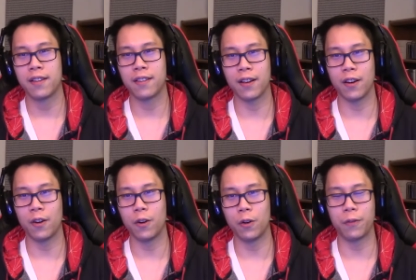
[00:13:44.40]

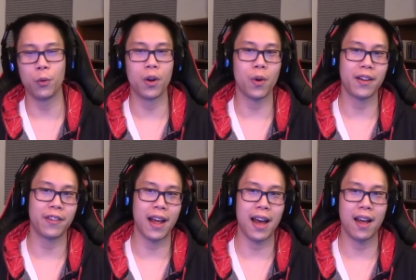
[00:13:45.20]
So if you want to
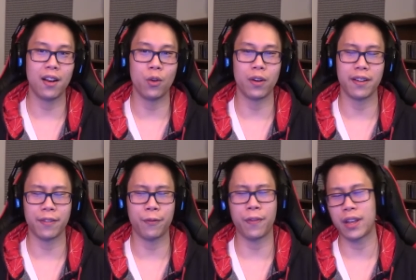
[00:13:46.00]
watch that or
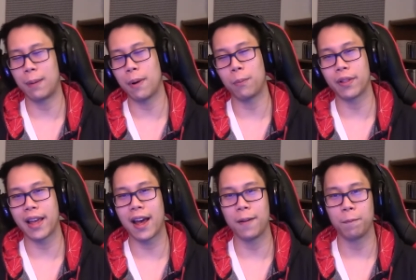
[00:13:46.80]
just keep up with
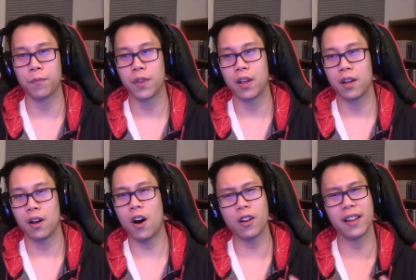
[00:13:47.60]
that.
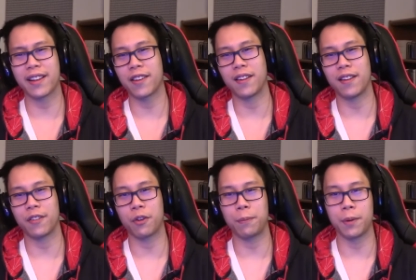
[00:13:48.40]
All the links are in the
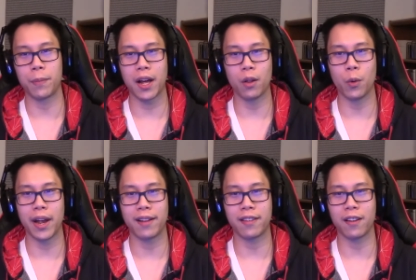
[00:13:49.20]
description, by the
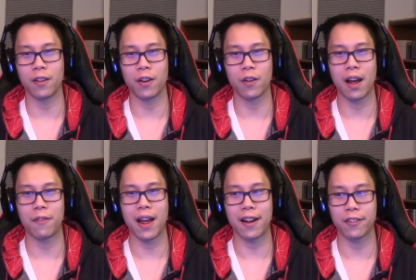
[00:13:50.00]
way, so you don't
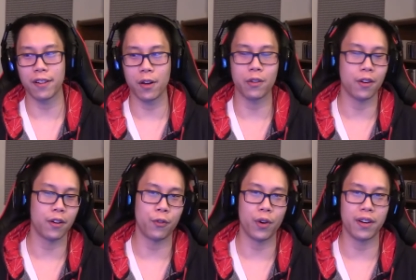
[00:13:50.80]
have to actually go
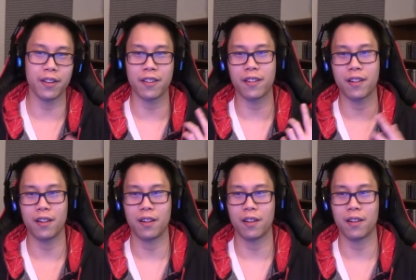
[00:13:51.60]
search for it. Just
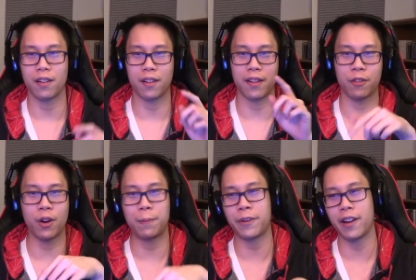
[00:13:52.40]

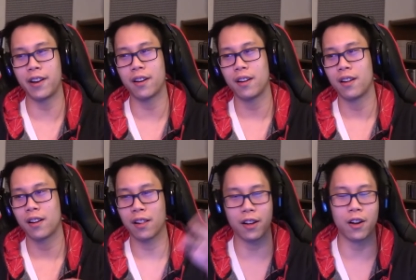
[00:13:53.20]
description,
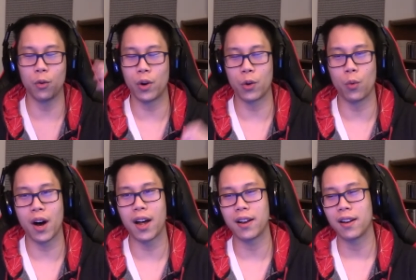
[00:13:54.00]
click on the one you
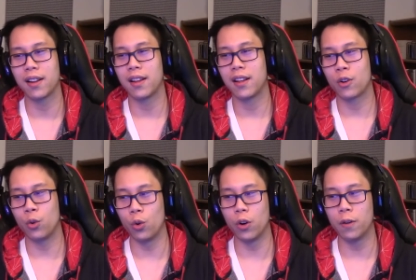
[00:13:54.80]
want.
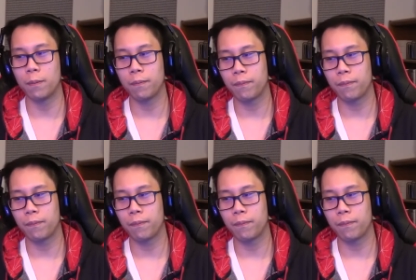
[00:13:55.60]
Cool.